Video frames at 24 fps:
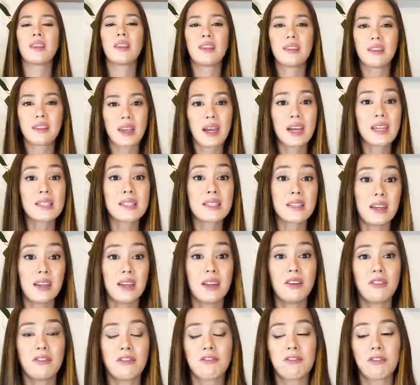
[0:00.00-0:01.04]
That's
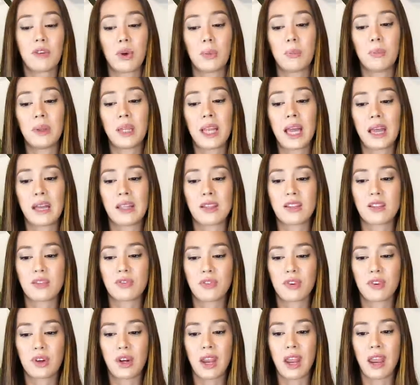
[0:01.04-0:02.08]
it for plants
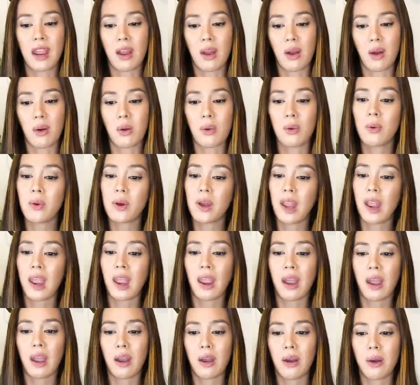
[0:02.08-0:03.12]
for now,
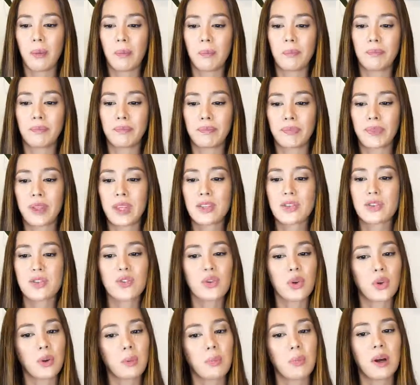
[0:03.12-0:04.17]
and let's
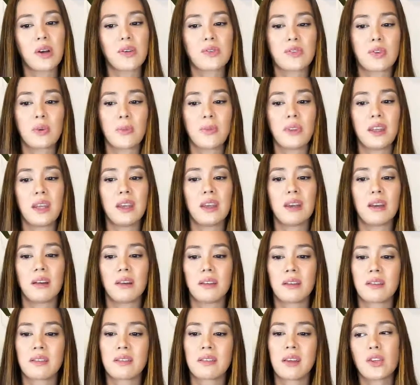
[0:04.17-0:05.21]
talk about something
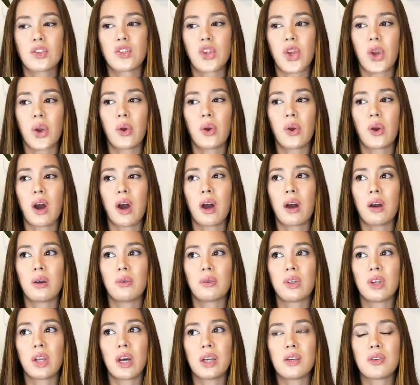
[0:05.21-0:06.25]
else. So I
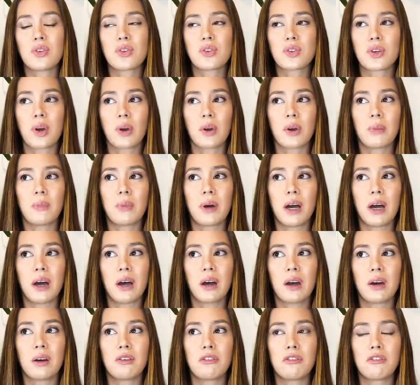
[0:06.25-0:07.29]
would like to talk
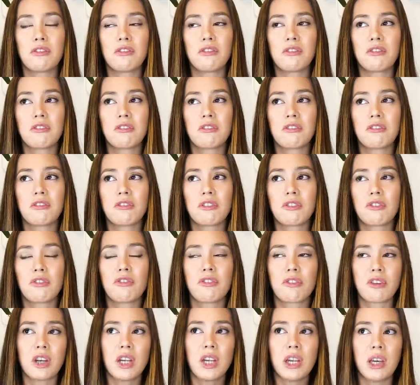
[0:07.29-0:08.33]
about
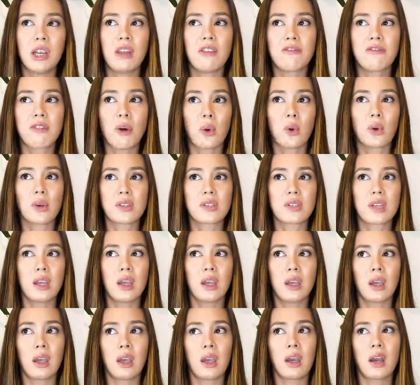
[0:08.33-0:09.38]
really
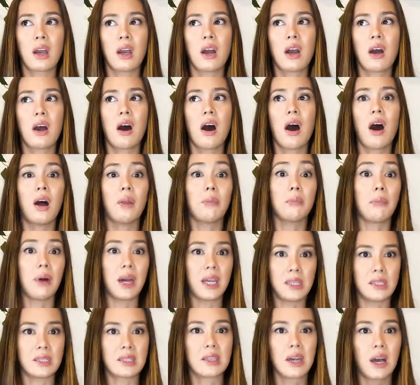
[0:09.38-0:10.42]
focusing on
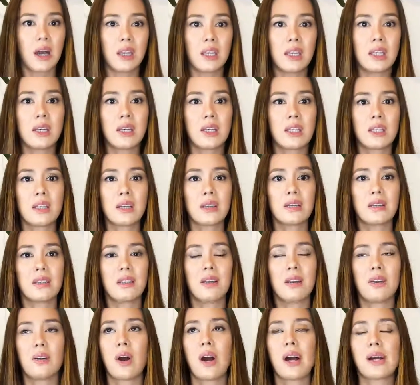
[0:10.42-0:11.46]
my son.
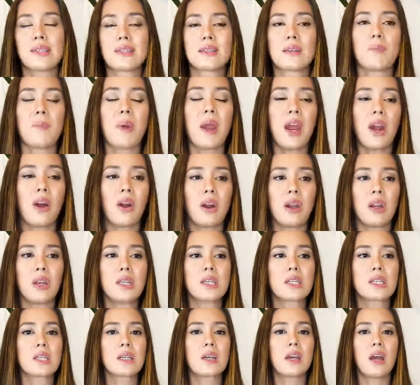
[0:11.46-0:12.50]
You know, as a
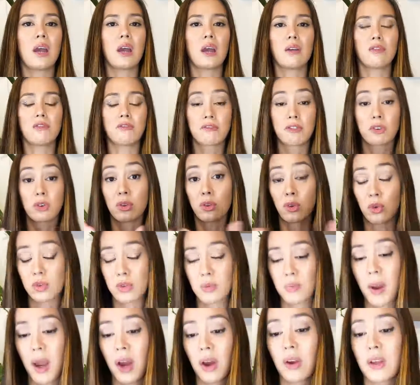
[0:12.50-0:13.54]
parent, for those
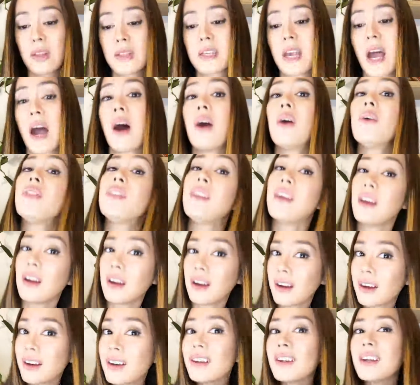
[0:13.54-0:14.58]
parents out
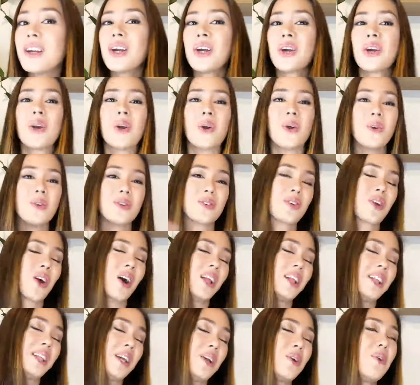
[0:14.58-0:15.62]
there who's
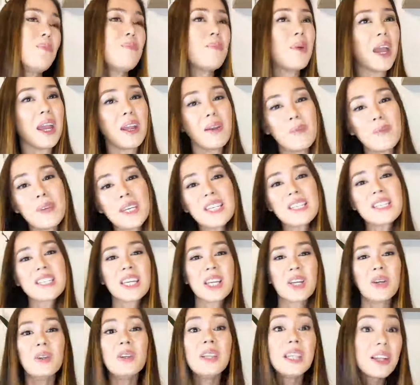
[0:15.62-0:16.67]
got little babies,
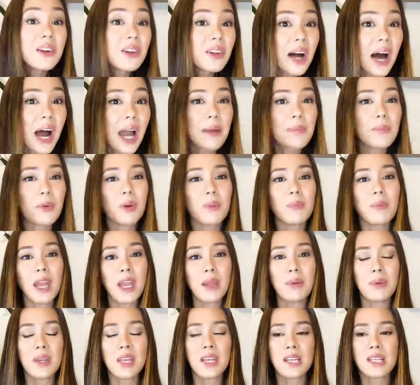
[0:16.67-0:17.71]
cute little hyper
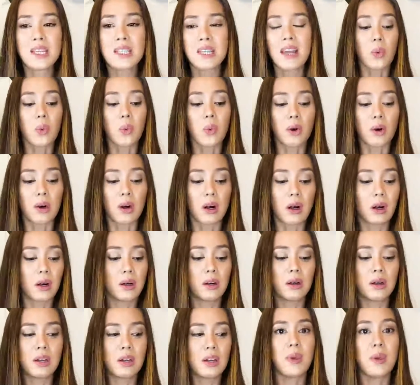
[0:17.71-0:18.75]
babies,
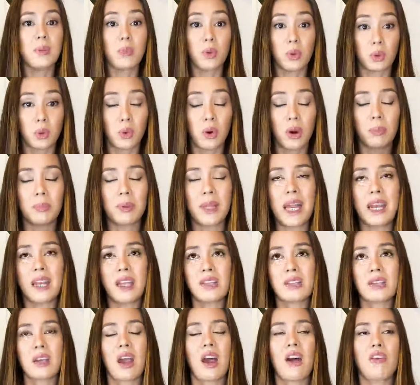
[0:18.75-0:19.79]
or people who are planning
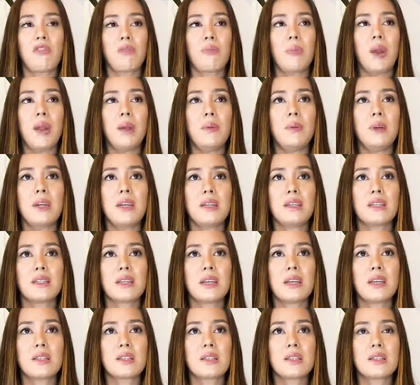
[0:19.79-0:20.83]
to have babies,
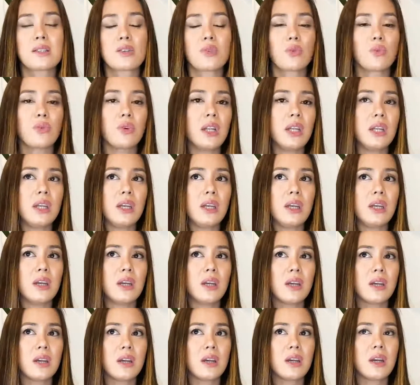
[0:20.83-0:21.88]

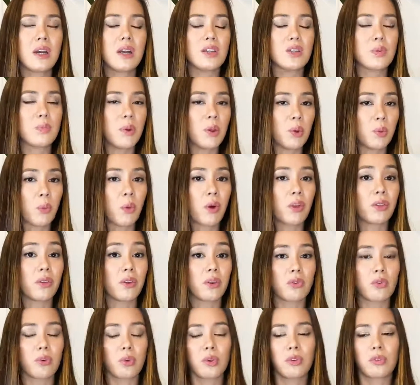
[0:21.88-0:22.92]
it's been
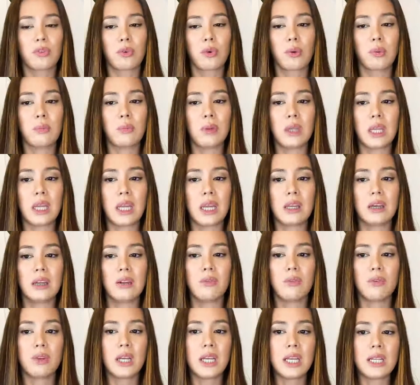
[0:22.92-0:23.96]
wonderful for me, and it
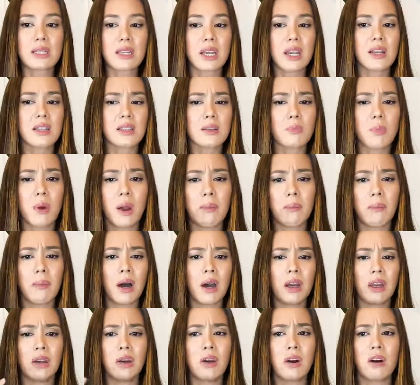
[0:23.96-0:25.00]
really takes my
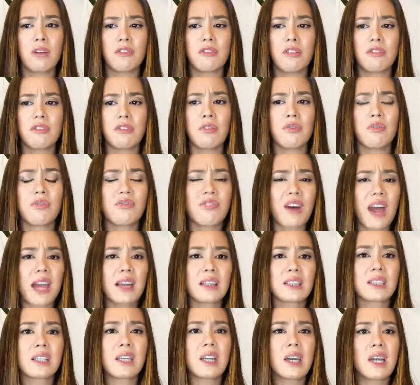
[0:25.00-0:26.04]
mind off of the
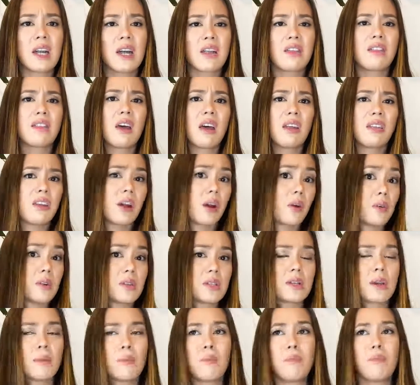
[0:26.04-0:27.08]
fact that there
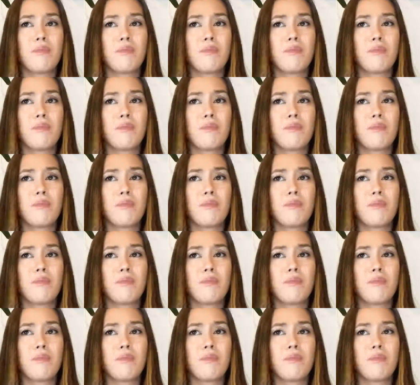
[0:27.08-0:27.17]
is a